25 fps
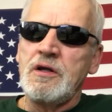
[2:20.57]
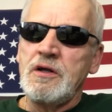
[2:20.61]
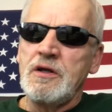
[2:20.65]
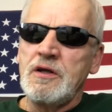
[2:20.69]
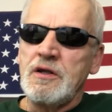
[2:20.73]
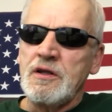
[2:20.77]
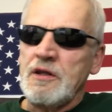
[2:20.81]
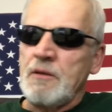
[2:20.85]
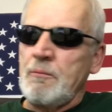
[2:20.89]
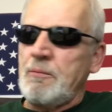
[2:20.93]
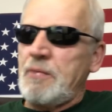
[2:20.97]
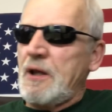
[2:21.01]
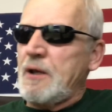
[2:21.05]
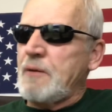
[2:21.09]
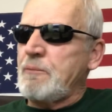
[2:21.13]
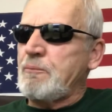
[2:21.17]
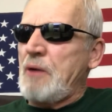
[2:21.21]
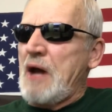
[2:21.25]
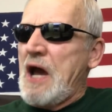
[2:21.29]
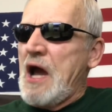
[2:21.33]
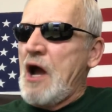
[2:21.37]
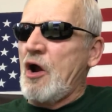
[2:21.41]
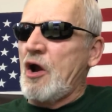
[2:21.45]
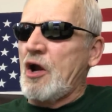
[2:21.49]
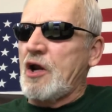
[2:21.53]
the big
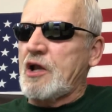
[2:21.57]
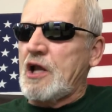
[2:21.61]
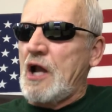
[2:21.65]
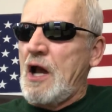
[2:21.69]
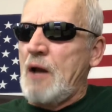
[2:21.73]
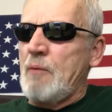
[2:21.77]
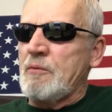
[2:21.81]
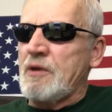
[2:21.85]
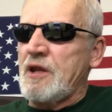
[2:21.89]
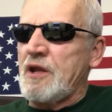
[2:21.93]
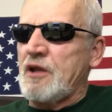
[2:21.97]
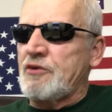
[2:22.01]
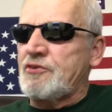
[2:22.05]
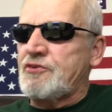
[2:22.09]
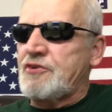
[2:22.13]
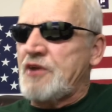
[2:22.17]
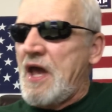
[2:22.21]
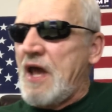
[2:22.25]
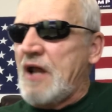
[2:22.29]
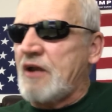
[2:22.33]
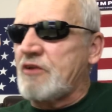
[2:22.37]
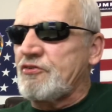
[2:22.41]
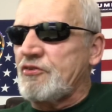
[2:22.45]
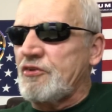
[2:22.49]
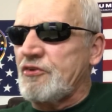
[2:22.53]
power company in
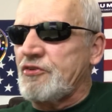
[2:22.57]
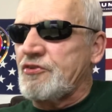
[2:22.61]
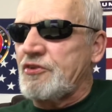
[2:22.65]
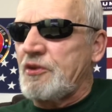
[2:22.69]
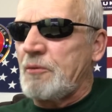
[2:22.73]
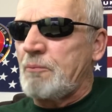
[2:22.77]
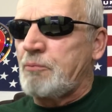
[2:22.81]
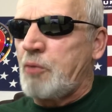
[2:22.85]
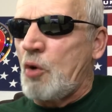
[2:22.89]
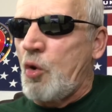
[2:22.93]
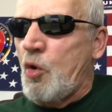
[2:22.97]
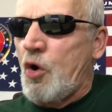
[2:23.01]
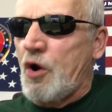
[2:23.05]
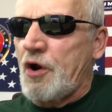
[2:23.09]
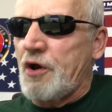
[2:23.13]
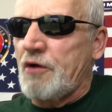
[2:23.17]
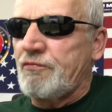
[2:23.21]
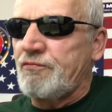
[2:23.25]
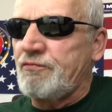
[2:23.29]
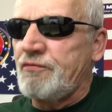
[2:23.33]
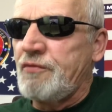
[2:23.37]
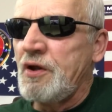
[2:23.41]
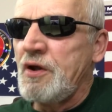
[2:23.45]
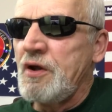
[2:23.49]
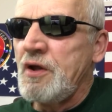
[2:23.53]
Texas, the
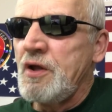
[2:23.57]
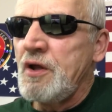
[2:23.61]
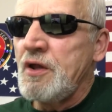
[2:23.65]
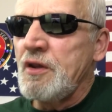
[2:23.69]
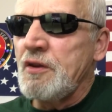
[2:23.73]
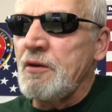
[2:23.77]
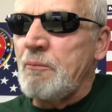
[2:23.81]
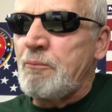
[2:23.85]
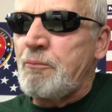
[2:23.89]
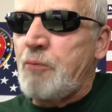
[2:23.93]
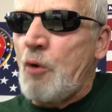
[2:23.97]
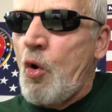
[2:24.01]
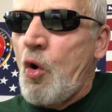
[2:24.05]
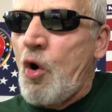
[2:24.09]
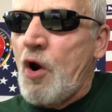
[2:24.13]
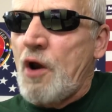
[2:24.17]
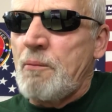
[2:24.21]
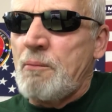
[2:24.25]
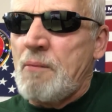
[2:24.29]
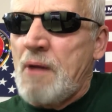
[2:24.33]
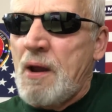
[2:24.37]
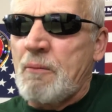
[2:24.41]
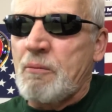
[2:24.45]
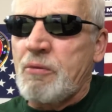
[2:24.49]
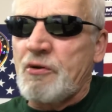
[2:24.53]
board
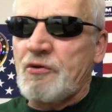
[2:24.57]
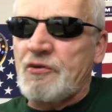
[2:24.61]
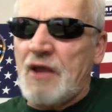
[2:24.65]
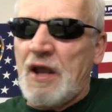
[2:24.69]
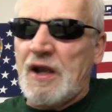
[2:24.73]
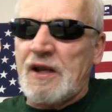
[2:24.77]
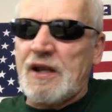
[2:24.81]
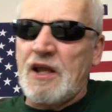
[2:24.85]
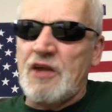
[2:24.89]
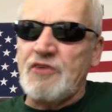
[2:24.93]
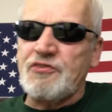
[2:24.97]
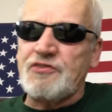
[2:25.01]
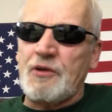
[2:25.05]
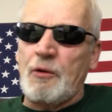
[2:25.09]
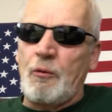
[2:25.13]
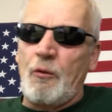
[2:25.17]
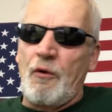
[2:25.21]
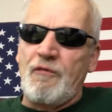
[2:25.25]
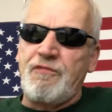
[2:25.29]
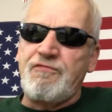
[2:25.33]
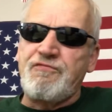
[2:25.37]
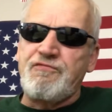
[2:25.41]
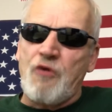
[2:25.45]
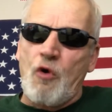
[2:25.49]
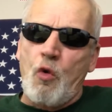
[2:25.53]
members, I guess there were
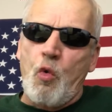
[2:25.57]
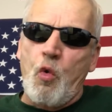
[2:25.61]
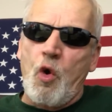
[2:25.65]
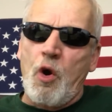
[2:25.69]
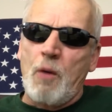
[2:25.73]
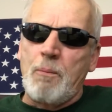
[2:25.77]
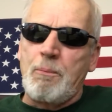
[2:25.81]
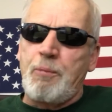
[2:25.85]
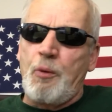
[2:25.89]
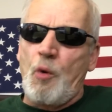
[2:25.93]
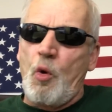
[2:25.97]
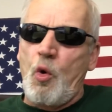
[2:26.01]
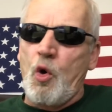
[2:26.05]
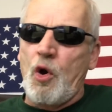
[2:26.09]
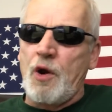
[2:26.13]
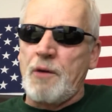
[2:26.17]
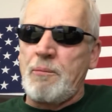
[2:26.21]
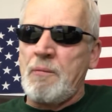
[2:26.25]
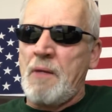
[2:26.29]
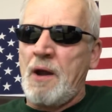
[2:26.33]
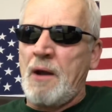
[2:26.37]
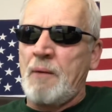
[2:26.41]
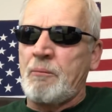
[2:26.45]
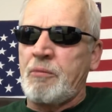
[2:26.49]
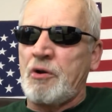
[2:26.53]
4 board
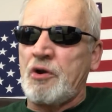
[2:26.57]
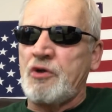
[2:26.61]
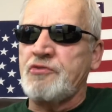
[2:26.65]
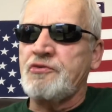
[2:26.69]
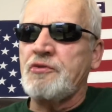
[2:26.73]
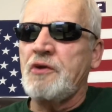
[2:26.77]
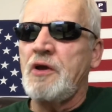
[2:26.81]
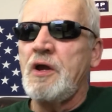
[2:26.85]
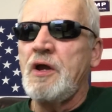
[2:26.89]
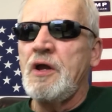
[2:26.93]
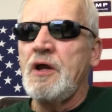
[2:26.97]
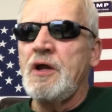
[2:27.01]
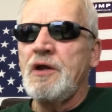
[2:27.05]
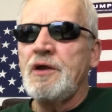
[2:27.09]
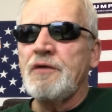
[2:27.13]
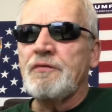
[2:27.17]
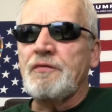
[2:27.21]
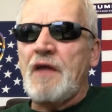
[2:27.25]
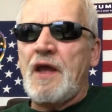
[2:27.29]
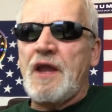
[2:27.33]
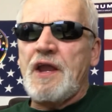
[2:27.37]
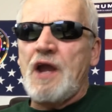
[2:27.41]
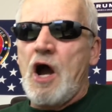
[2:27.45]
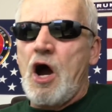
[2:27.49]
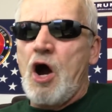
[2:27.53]
members,
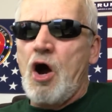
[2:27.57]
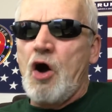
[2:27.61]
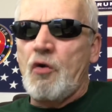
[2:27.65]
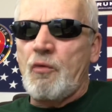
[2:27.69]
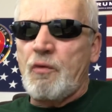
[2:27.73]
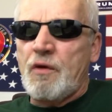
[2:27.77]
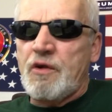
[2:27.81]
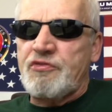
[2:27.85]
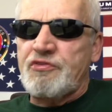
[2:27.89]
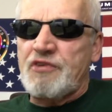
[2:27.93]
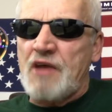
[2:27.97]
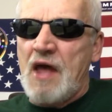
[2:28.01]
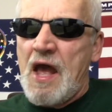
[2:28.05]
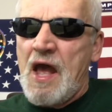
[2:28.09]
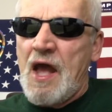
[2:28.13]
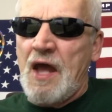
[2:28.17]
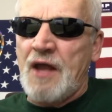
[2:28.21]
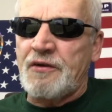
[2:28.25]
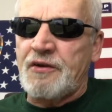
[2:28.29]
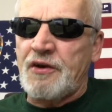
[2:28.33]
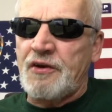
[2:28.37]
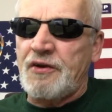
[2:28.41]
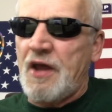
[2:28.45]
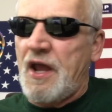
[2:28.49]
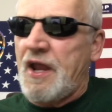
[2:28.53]
they all resigned
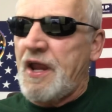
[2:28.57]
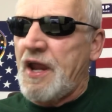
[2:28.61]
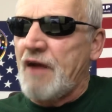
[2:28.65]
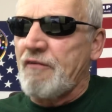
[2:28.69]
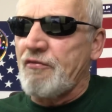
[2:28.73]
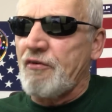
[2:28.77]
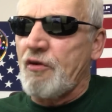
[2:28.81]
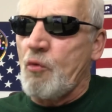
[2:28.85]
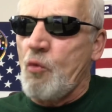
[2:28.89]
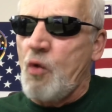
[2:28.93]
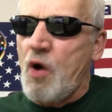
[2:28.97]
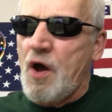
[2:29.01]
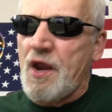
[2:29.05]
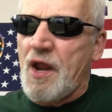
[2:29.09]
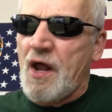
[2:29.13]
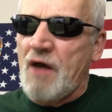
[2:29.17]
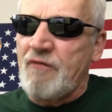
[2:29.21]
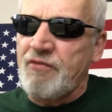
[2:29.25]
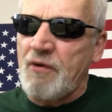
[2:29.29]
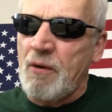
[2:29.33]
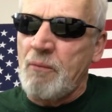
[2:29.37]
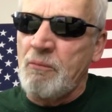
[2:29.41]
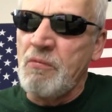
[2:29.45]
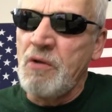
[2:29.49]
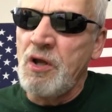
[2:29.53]
today. Every one of
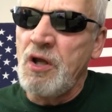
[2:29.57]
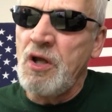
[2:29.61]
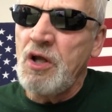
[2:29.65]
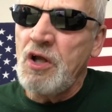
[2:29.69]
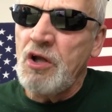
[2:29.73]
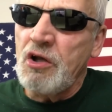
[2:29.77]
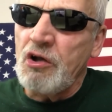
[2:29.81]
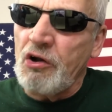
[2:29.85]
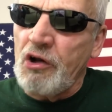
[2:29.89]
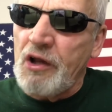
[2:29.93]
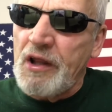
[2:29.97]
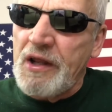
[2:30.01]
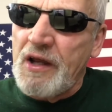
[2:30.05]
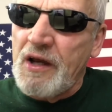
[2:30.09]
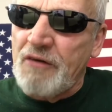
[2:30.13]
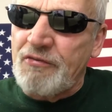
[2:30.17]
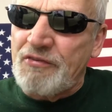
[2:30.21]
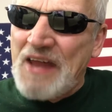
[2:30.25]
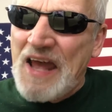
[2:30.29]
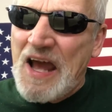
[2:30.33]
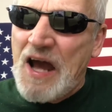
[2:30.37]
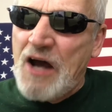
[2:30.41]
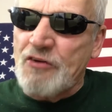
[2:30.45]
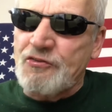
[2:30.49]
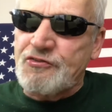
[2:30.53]
them lived
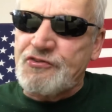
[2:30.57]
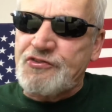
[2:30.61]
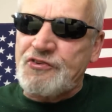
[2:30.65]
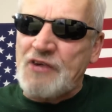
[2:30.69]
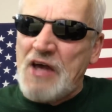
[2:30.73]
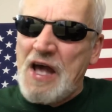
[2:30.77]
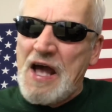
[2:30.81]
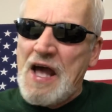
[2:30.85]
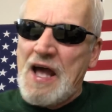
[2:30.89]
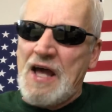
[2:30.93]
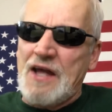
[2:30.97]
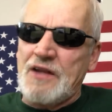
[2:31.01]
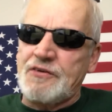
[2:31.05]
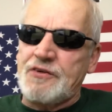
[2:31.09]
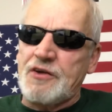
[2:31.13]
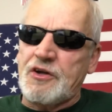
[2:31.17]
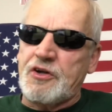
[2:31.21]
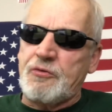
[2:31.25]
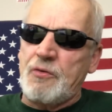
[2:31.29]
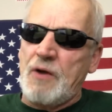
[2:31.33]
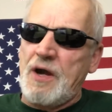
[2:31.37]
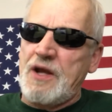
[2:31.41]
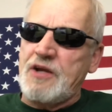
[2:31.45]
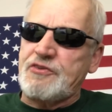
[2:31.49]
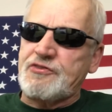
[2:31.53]
outside the
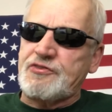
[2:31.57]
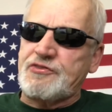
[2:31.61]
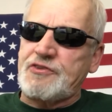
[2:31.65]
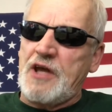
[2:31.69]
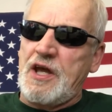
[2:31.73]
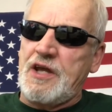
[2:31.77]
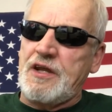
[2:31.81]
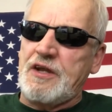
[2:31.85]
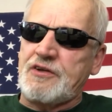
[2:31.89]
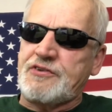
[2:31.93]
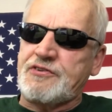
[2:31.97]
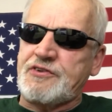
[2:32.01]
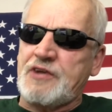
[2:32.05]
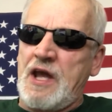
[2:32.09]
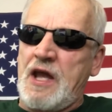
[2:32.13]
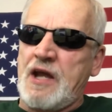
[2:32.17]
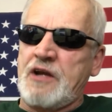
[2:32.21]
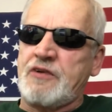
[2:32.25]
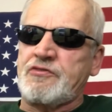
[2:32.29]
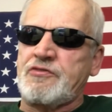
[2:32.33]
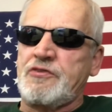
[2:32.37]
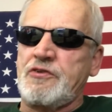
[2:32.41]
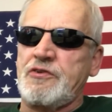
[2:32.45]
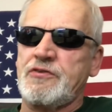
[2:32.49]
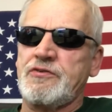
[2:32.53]
great state of
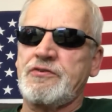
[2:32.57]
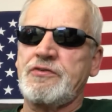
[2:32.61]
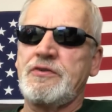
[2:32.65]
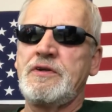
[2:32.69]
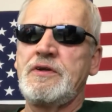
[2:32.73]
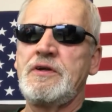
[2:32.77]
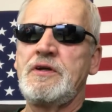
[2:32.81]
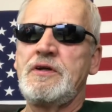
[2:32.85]
Texas.